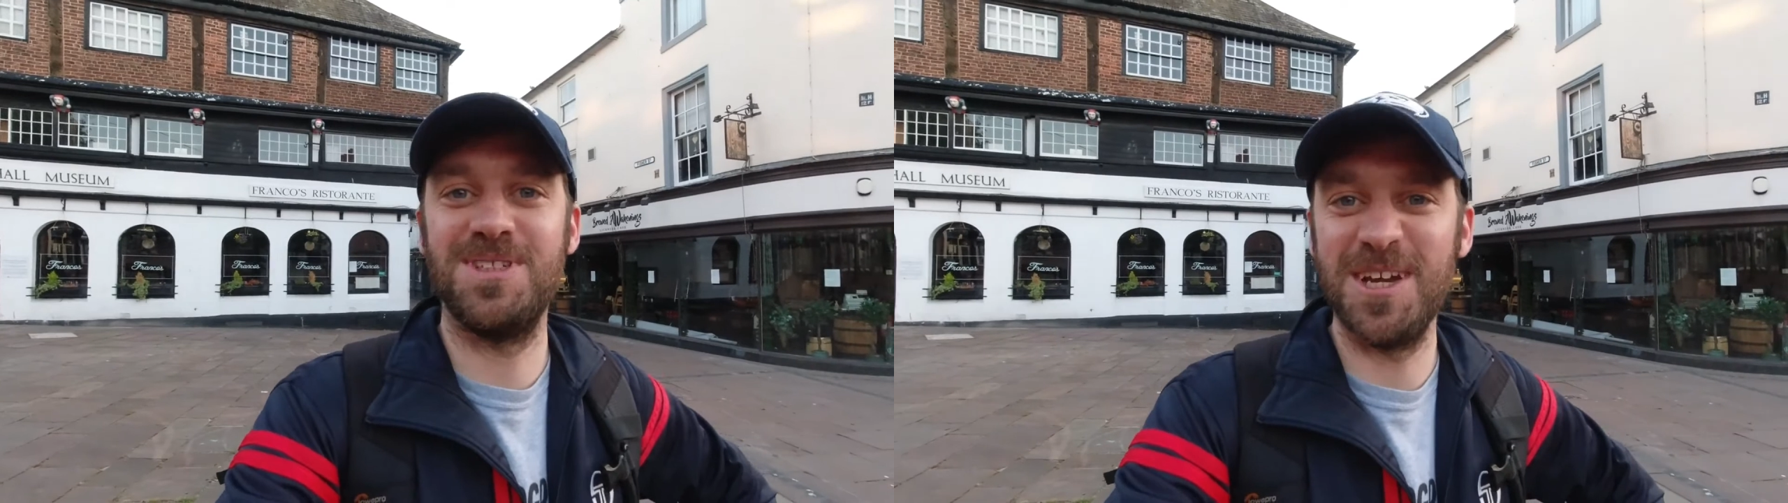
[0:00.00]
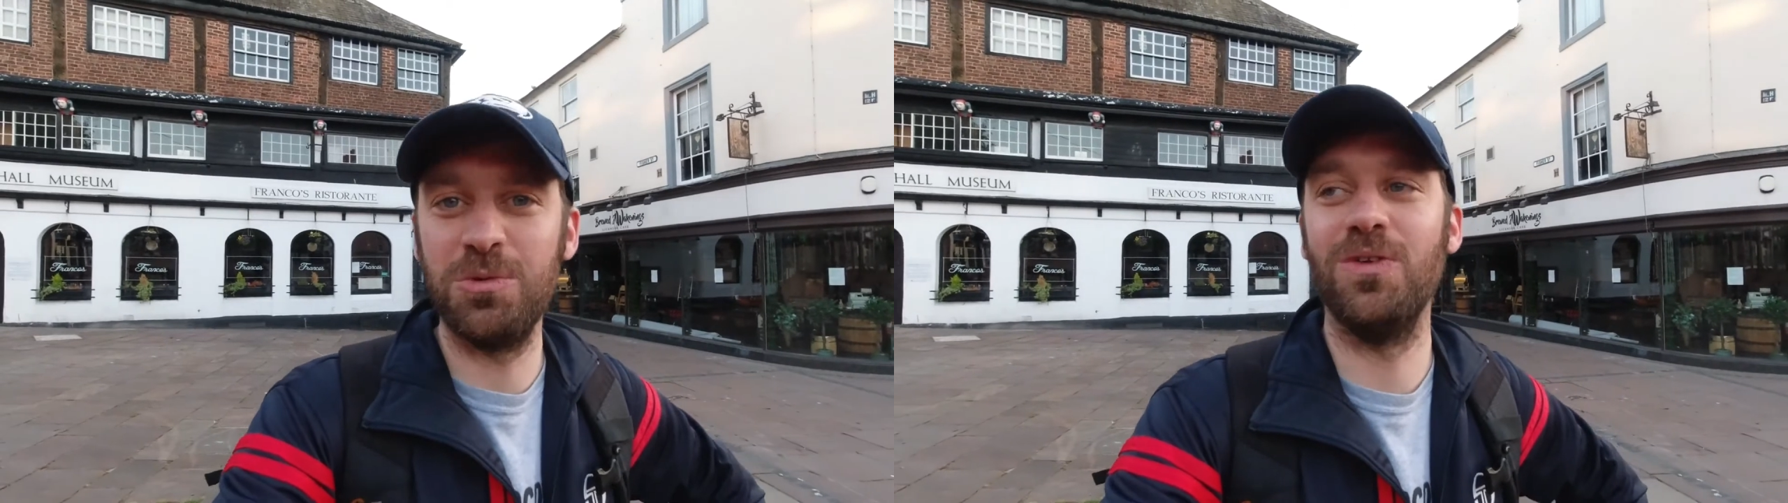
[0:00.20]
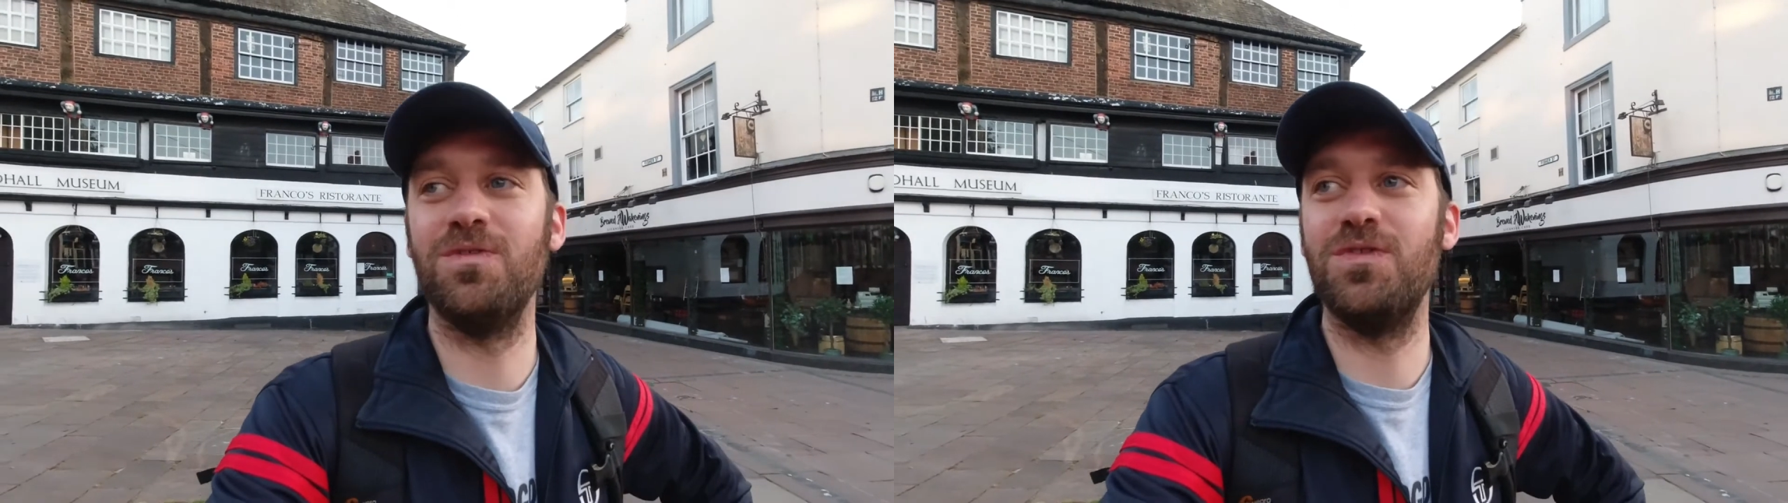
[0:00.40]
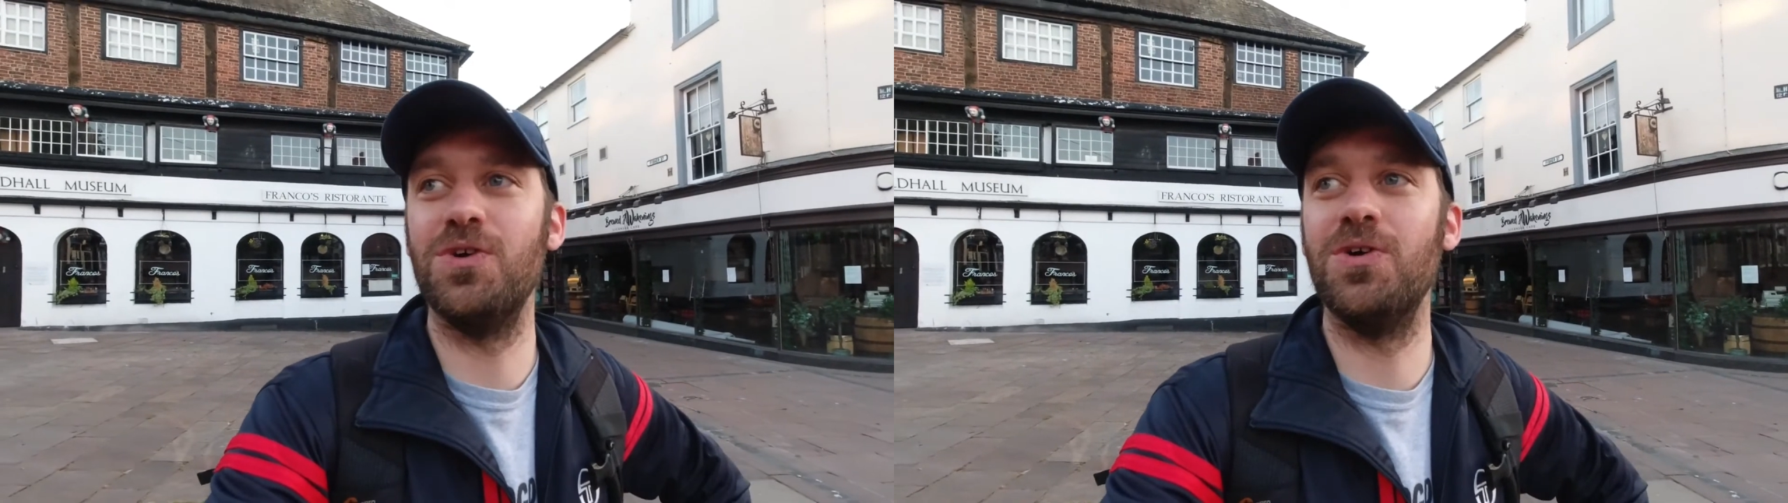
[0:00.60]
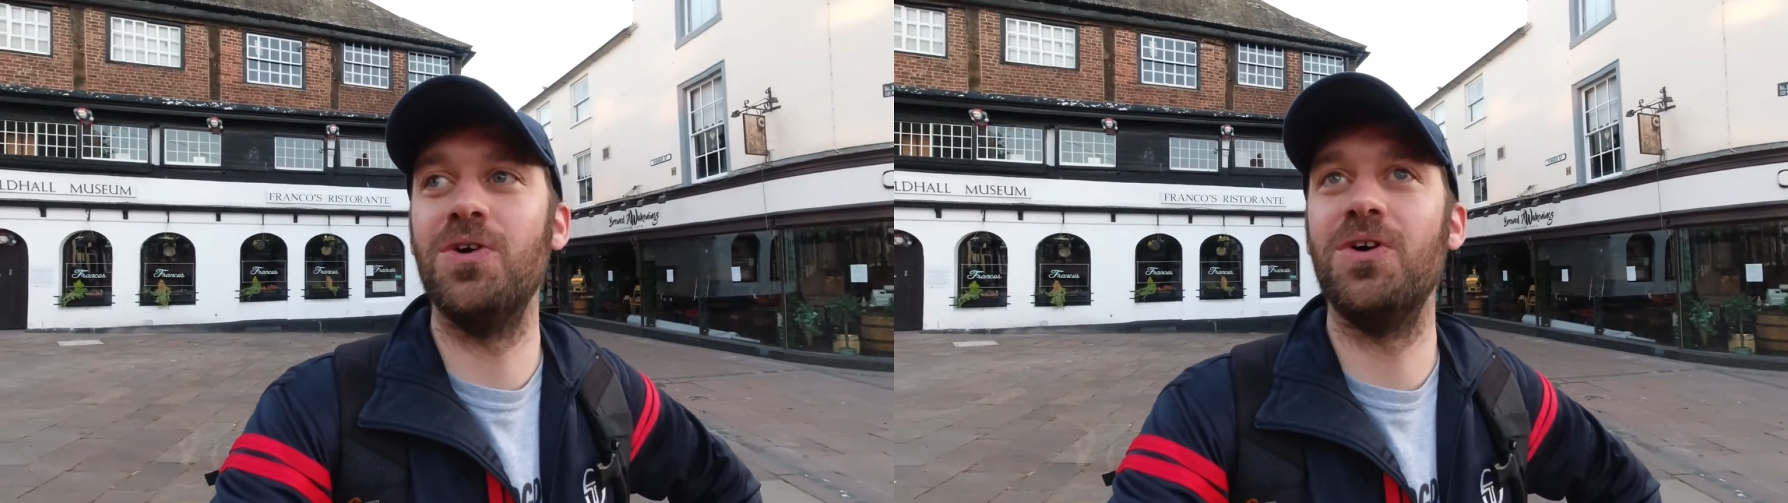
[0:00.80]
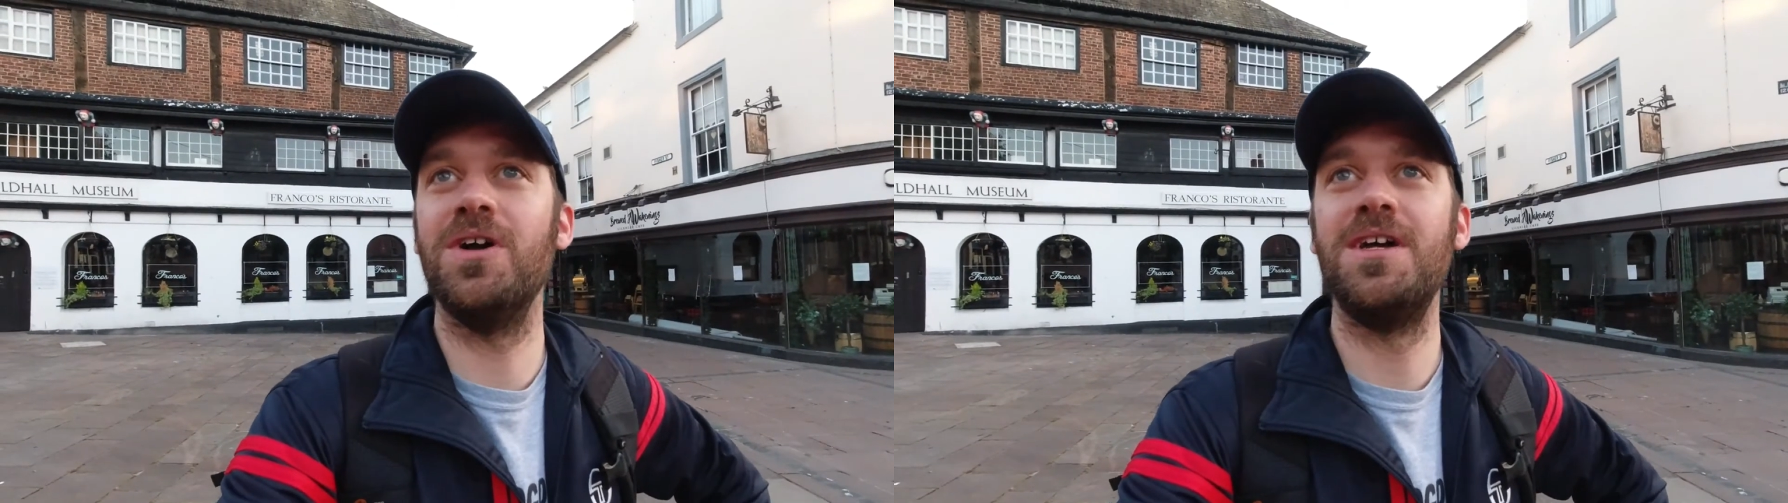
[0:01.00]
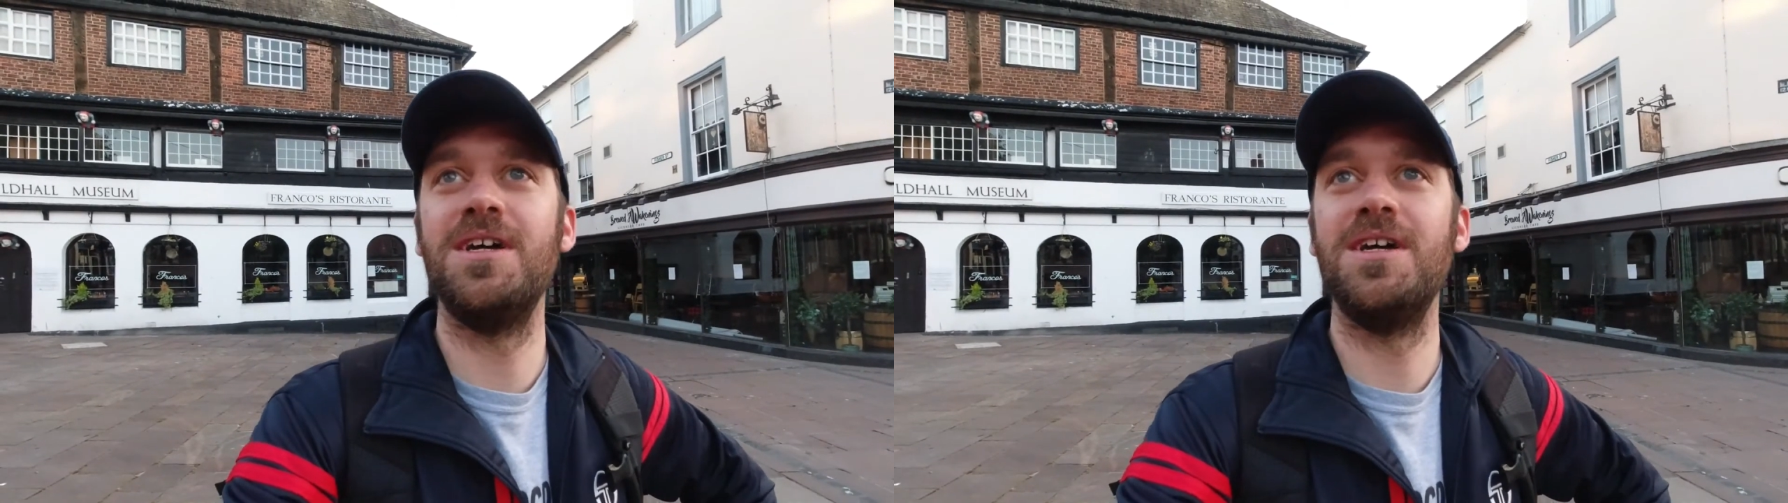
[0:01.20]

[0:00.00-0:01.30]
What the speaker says: take one photo,